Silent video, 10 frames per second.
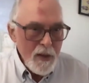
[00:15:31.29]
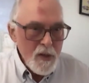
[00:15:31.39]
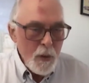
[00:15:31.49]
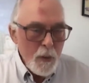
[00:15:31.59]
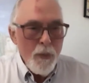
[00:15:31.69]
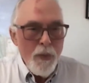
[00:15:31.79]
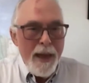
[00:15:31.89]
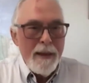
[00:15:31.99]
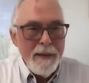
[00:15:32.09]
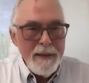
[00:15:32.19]
So
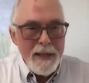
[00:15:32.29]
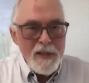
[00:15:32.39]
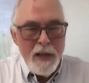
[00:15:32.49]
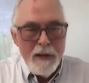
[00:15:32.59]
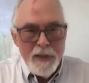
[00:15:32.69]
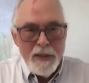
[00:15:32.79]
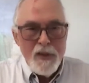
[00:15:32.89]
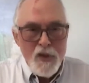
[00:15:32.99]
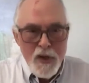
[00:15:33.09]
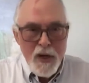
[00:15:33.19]
that's kind of an
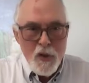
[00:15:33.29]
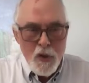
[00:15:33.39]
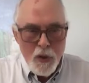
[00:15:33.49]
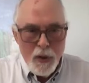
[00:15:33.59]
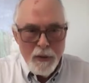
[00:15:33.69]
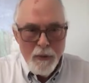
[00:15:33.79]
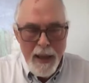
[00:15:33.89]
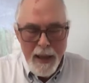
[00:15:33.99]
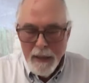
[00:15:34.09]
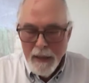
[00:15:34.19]
extension onto
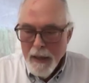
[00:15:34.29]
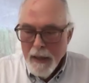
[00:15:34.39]
that.